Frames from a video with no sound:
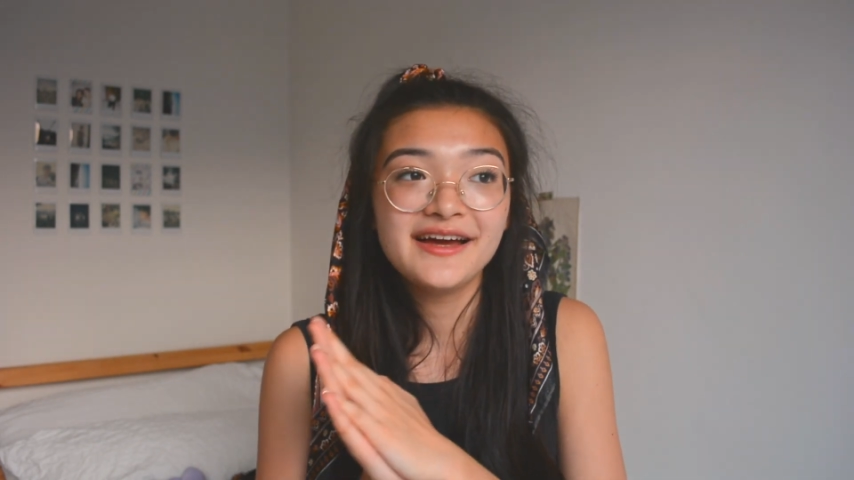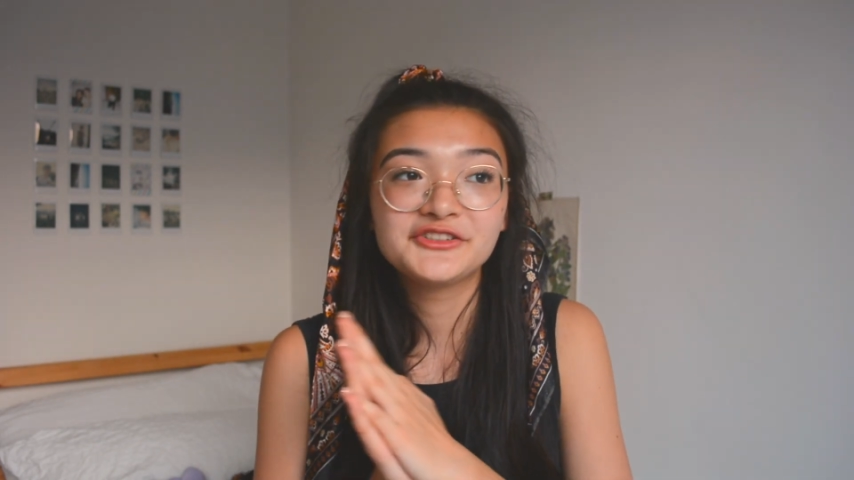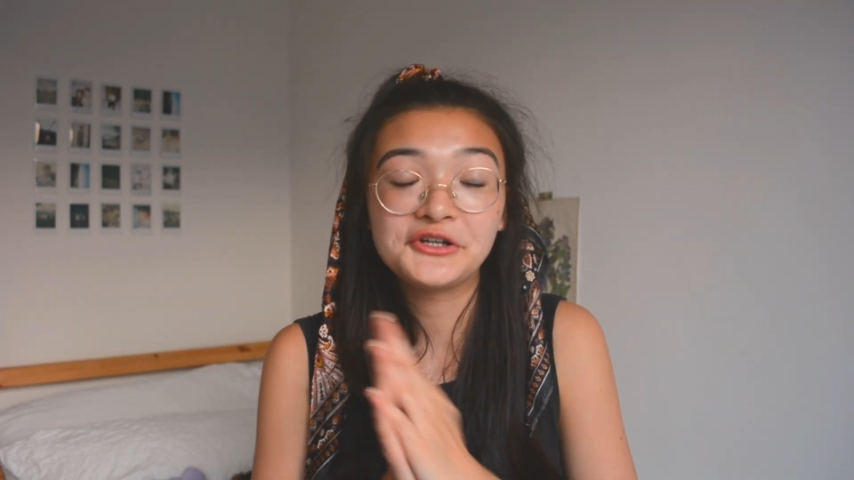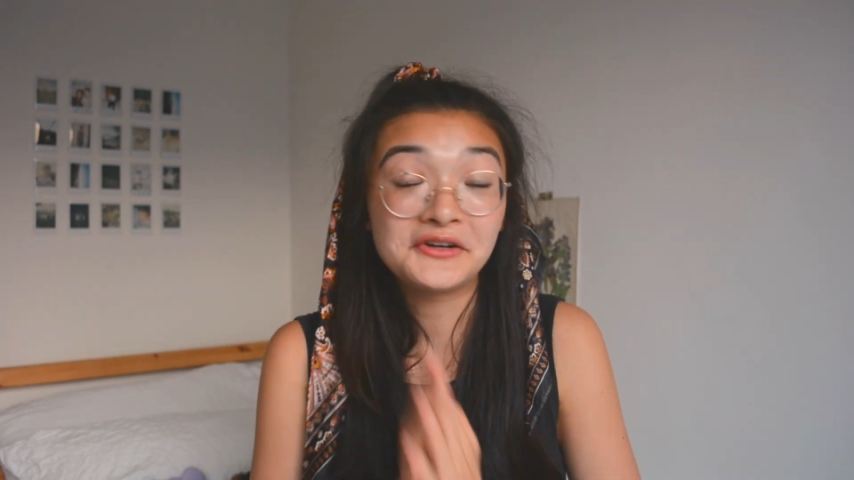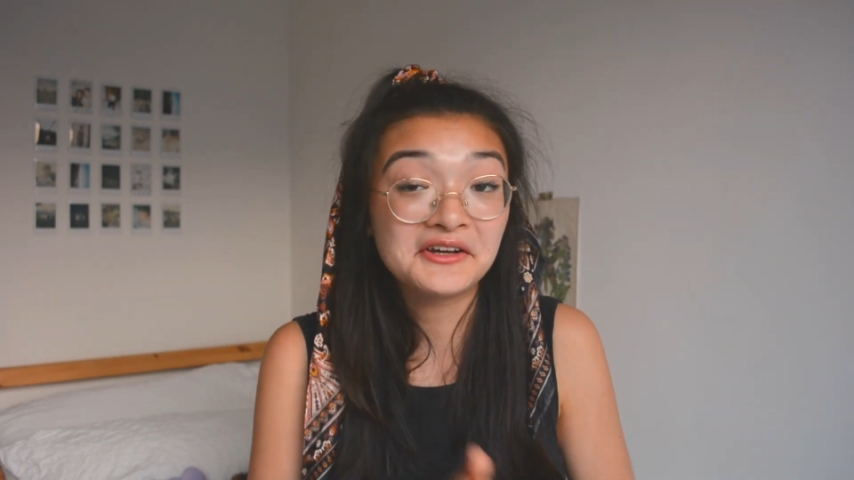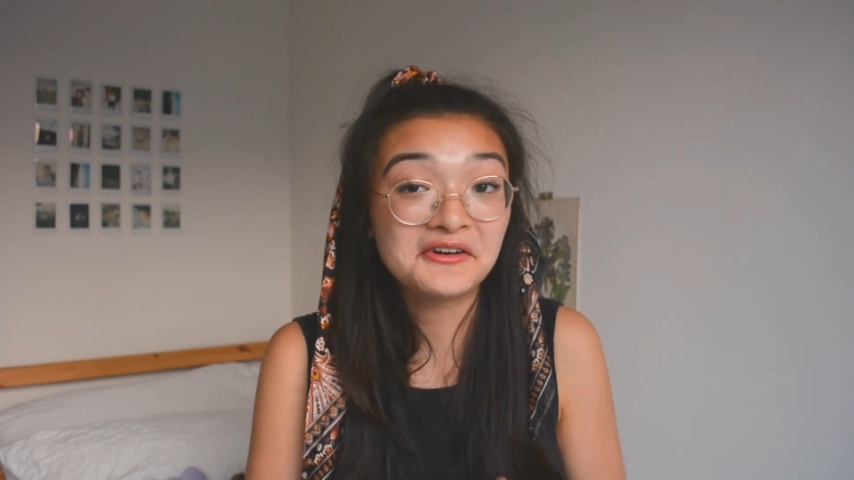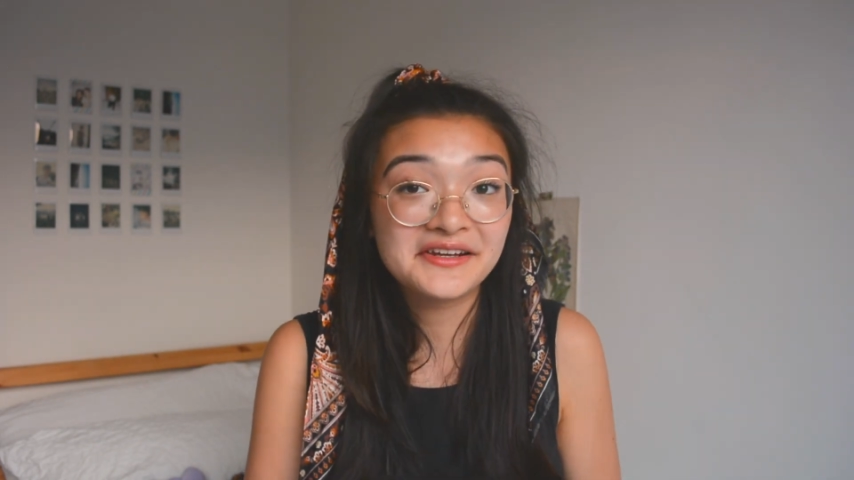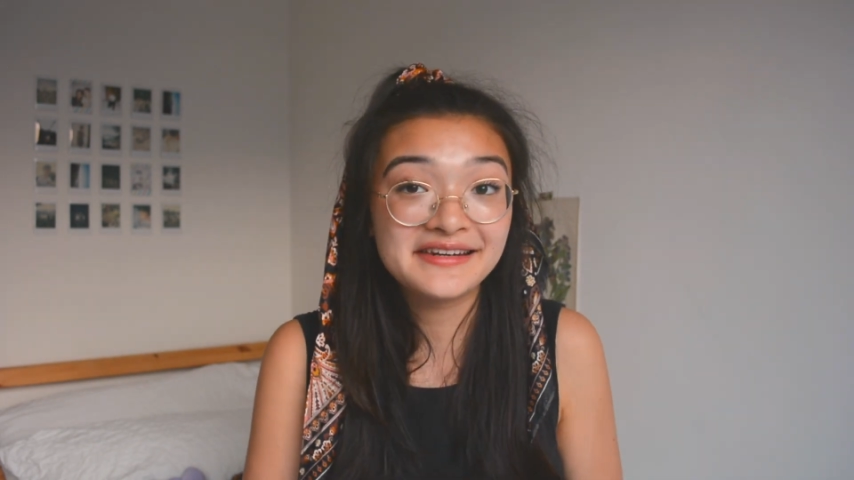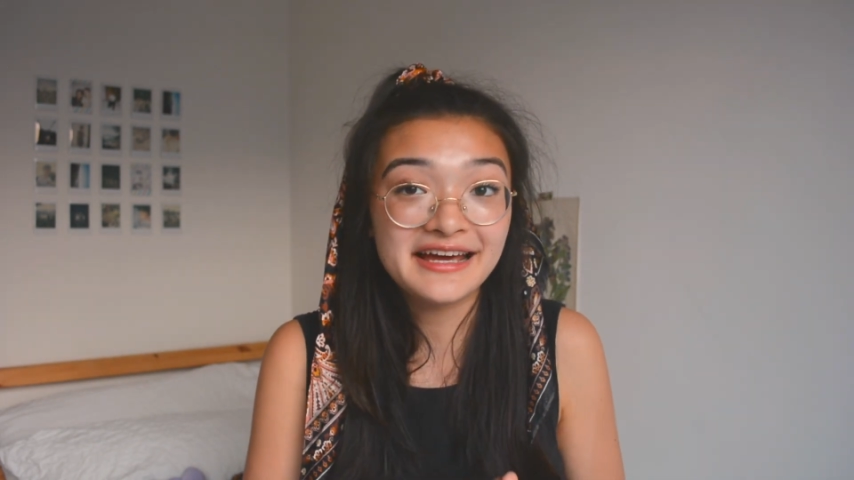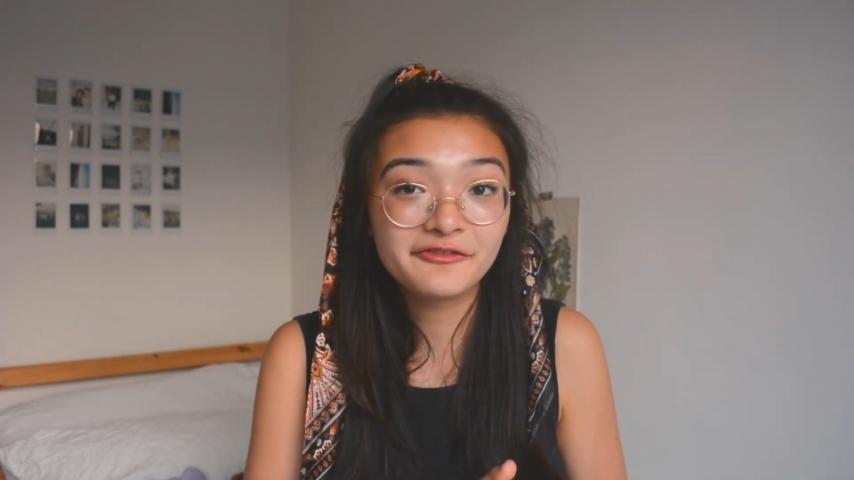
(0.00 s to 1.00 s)
turning on
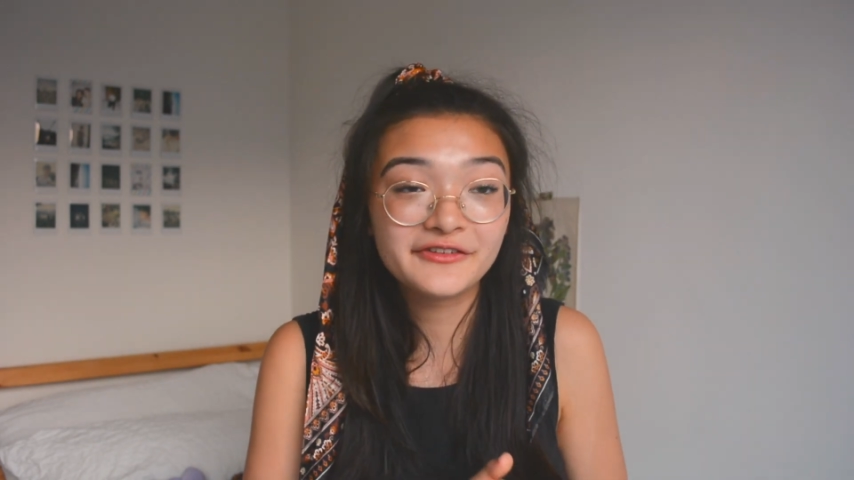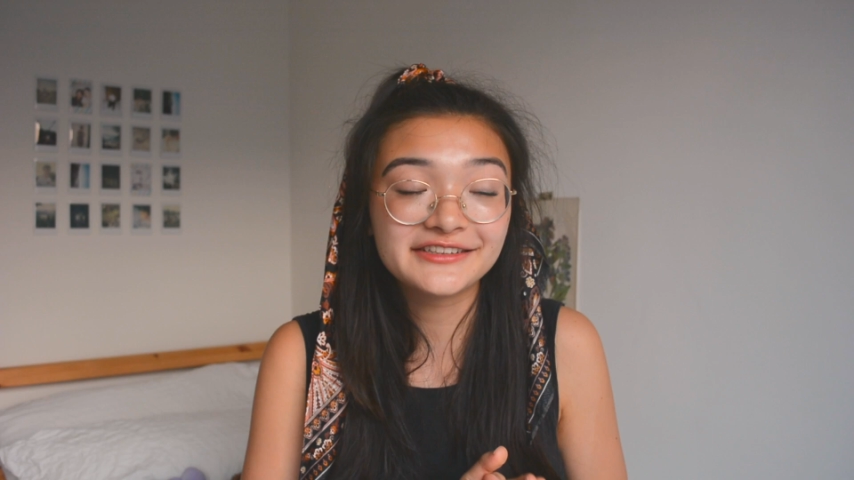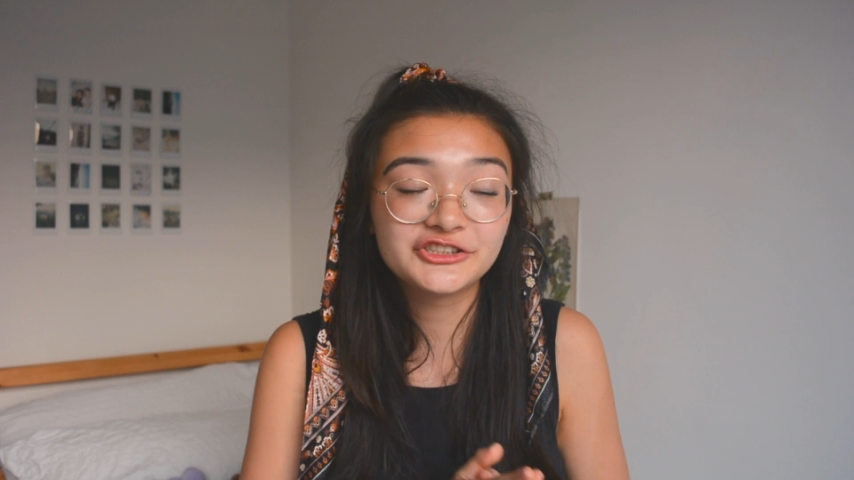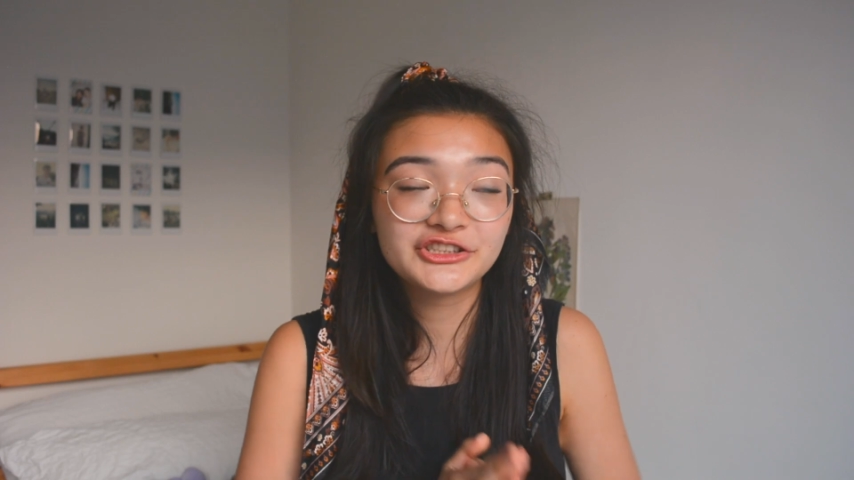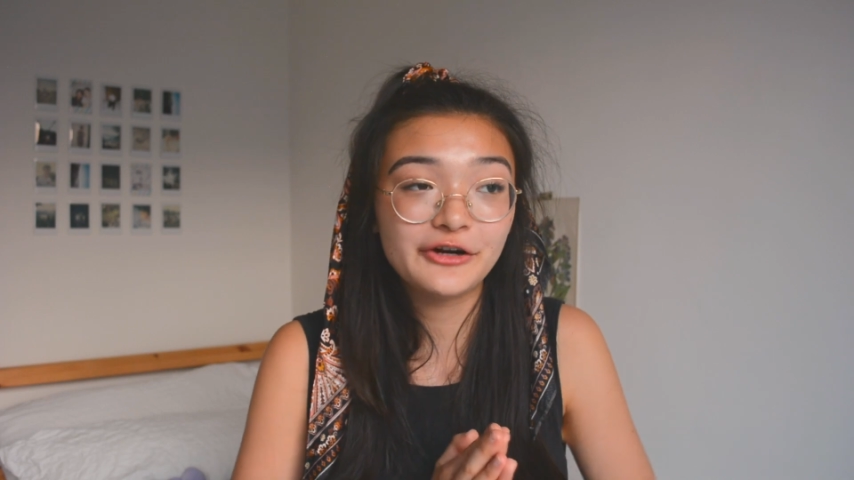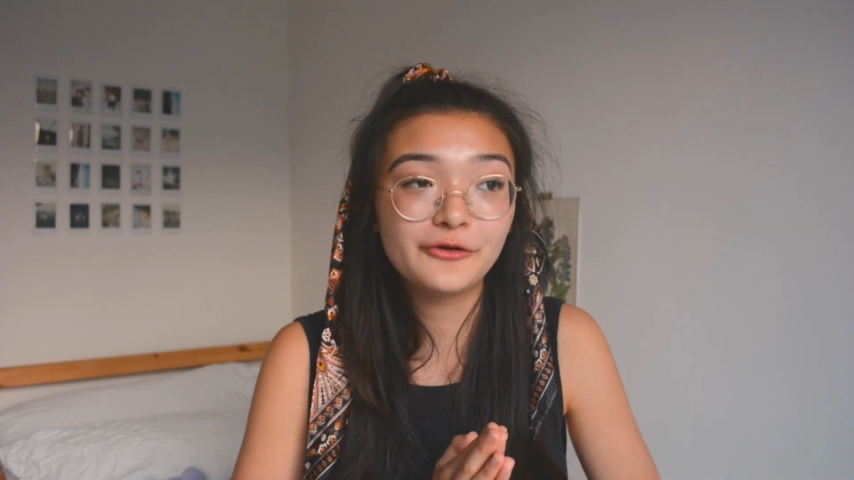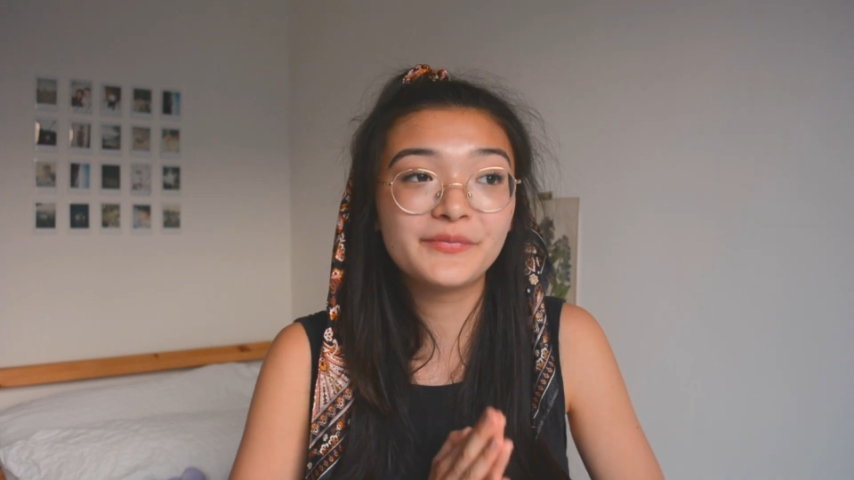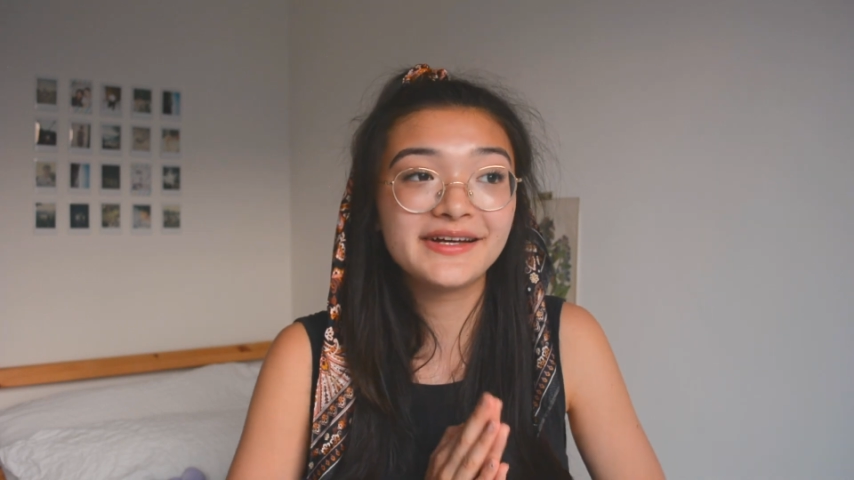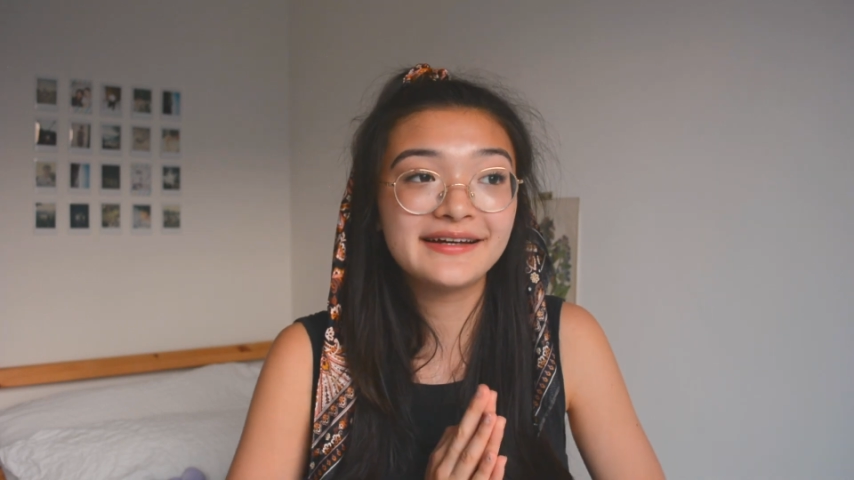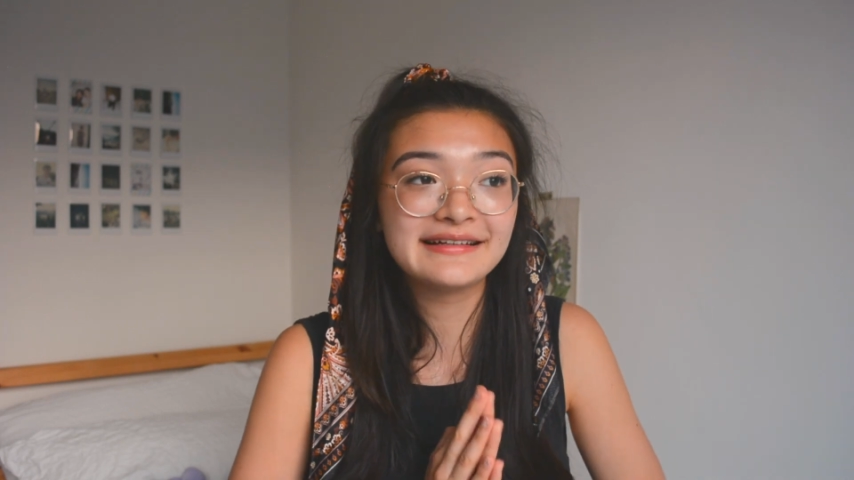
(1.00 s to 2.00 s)
a Netflix show,
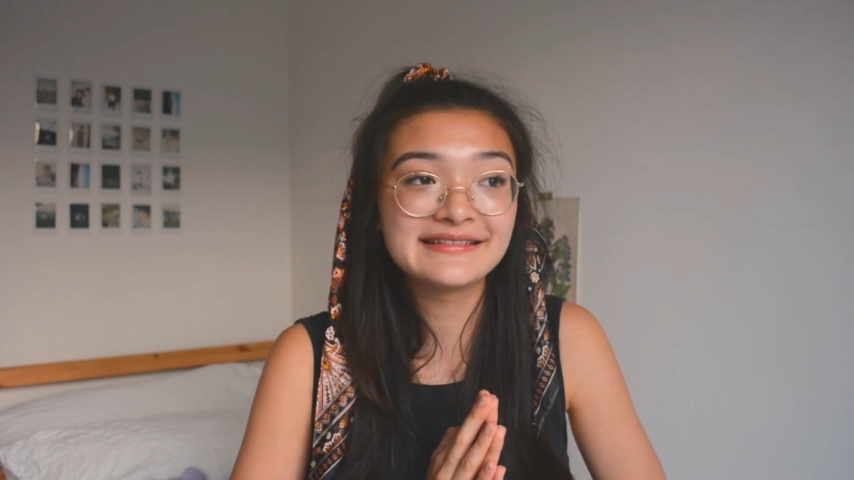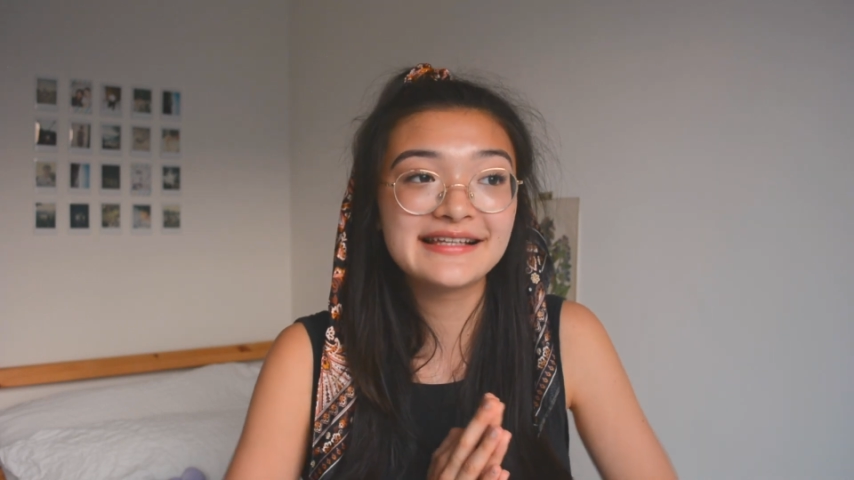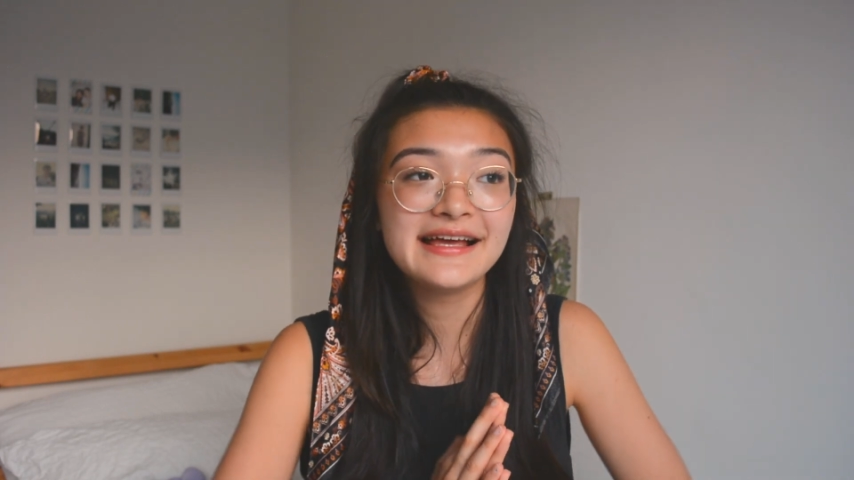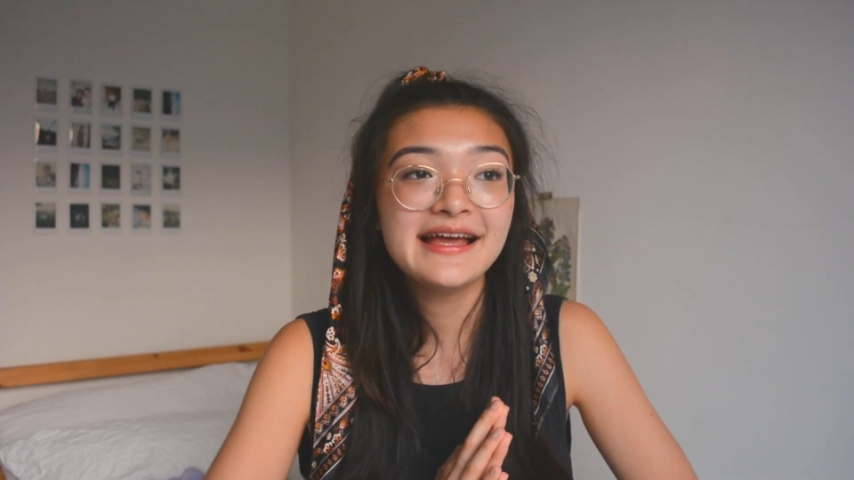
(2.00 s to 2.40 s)
because